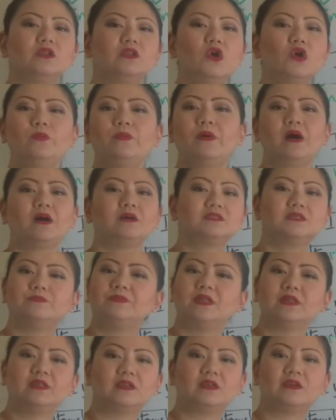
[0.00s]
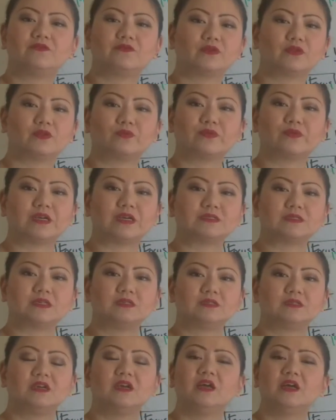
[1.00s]
no possibility for the
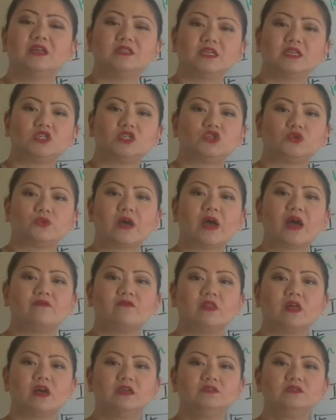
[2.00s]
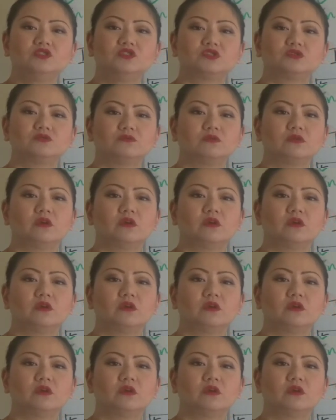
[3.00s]
present. Did you have lunch?